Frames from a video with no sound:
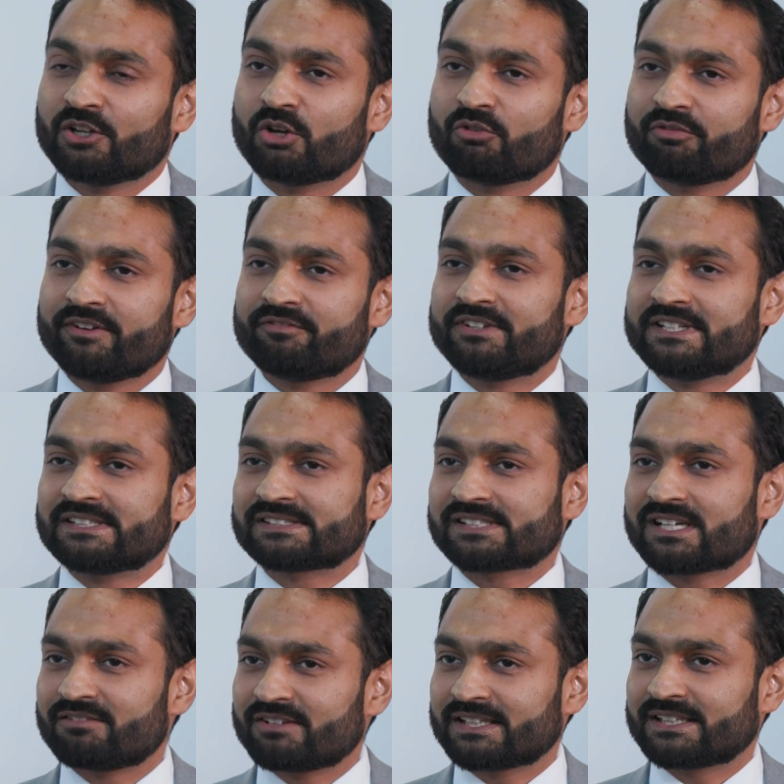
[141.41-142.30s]
Now, we've
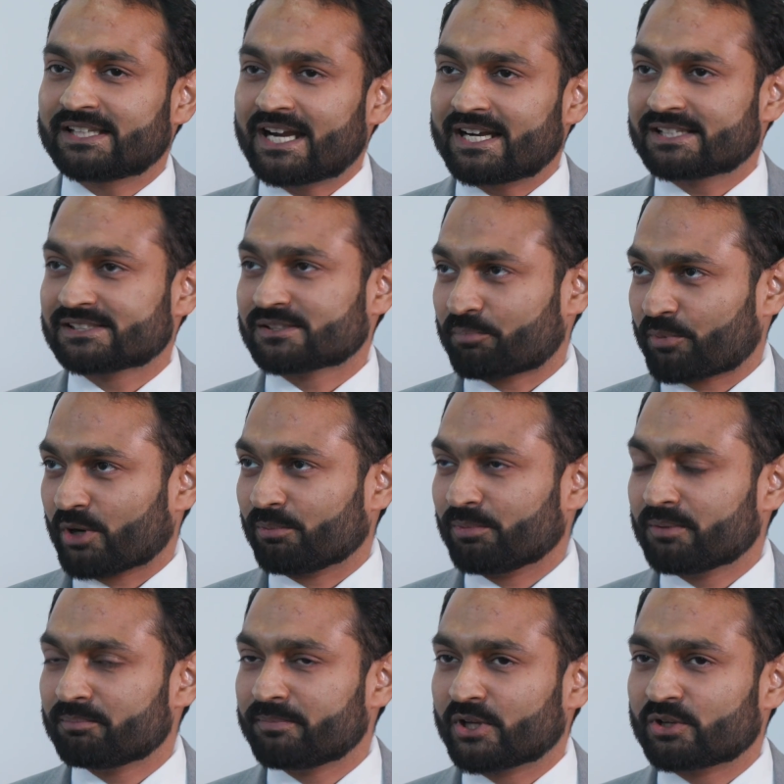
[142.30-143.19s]
discovered that is a
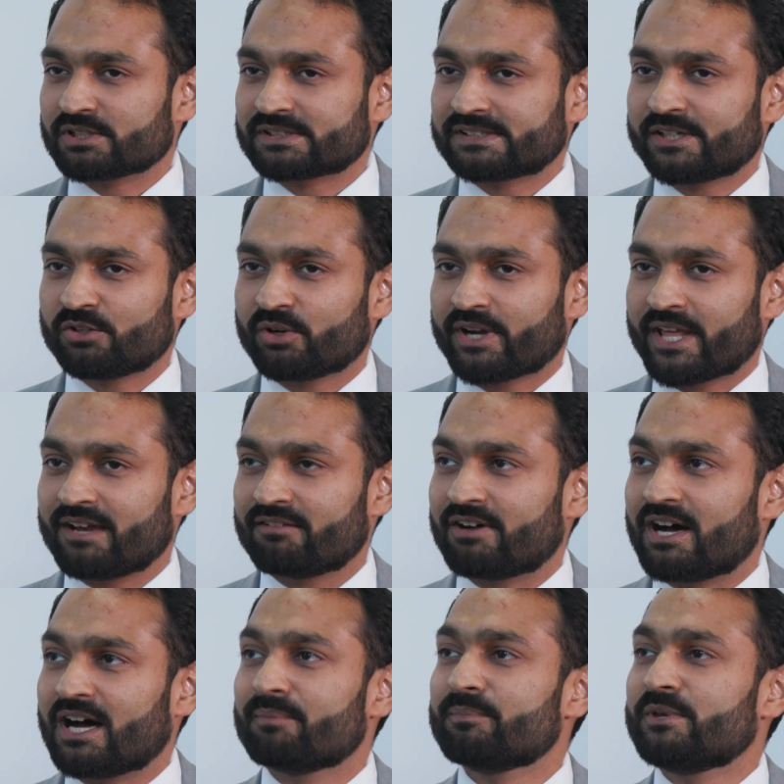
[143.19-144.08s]
problem because they don't
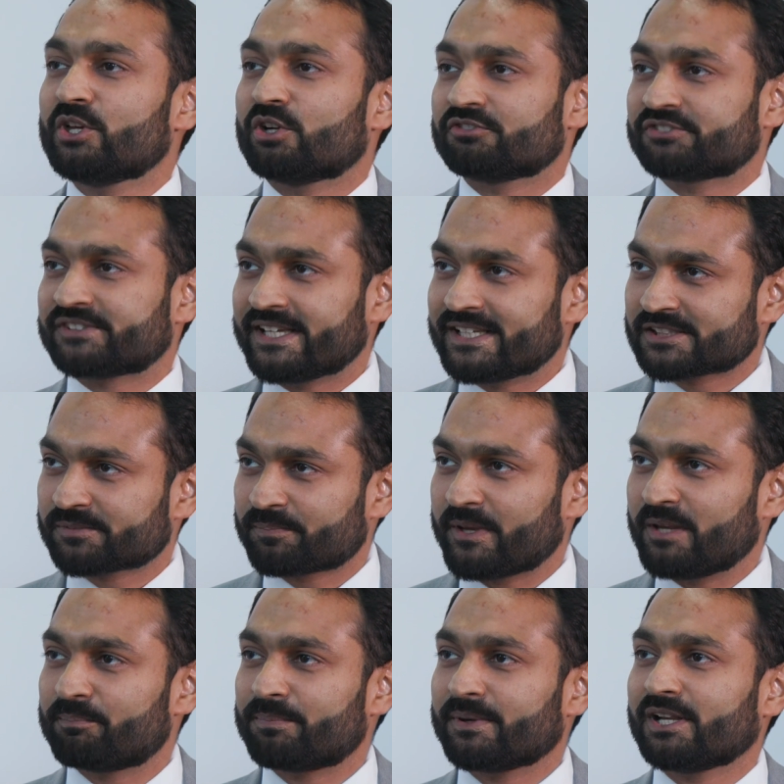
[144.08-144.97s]
have army of
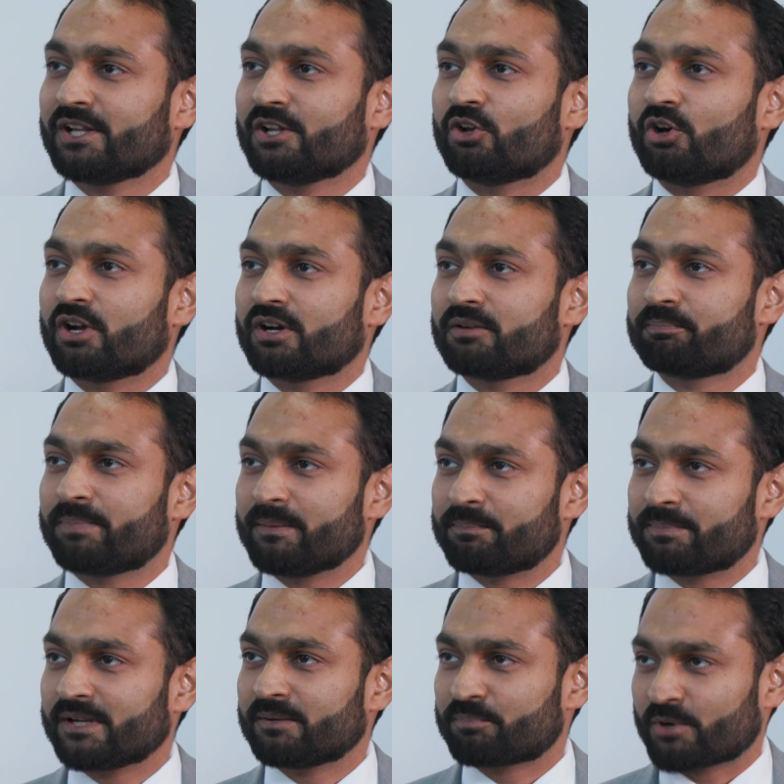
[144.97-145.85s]
salespeople or
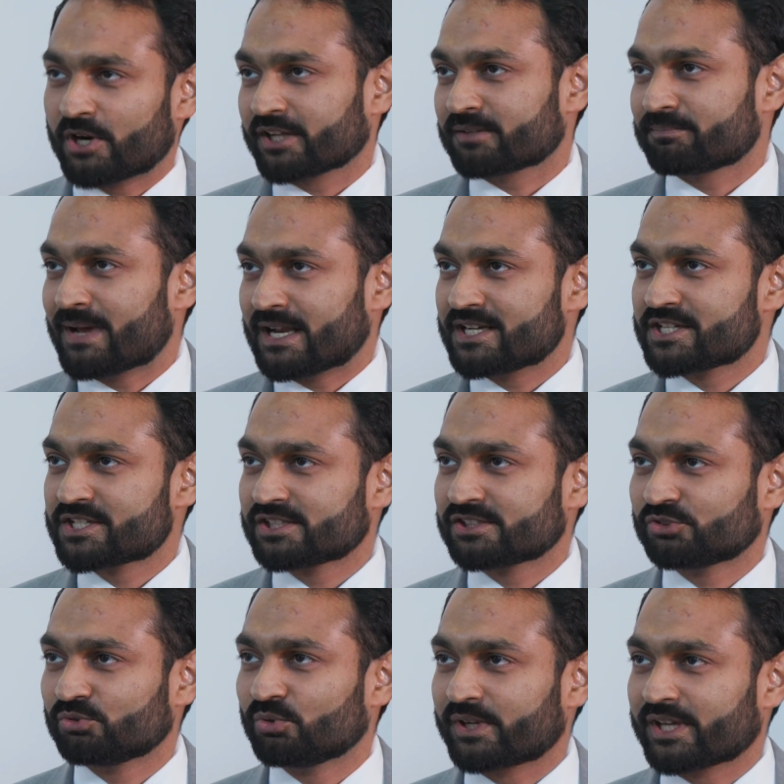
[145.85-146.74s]
people, product
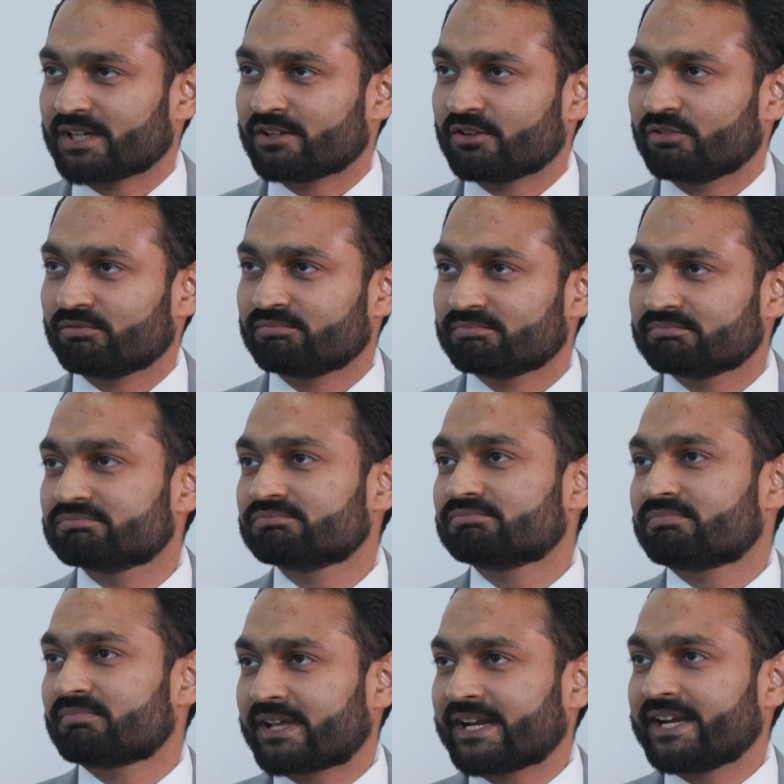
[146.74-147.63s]
managers who can
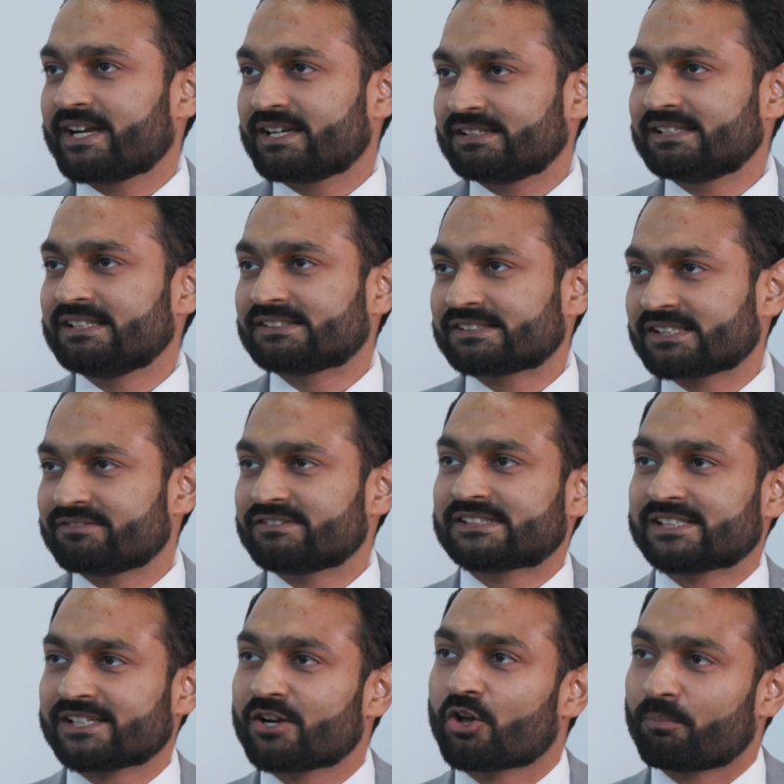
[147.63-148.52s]
create these
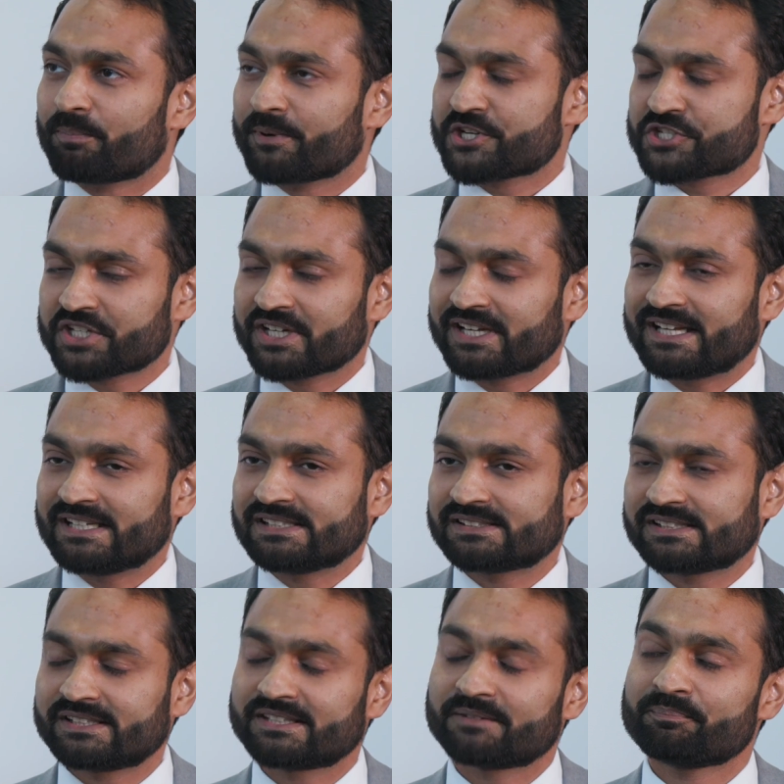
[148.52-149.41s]
services and
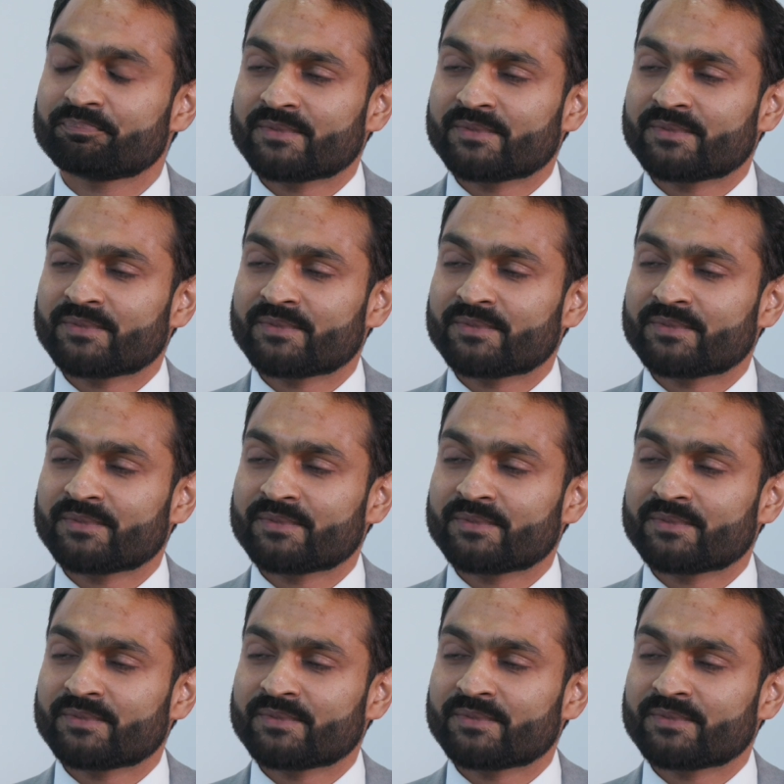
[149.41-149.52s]
operationalize it.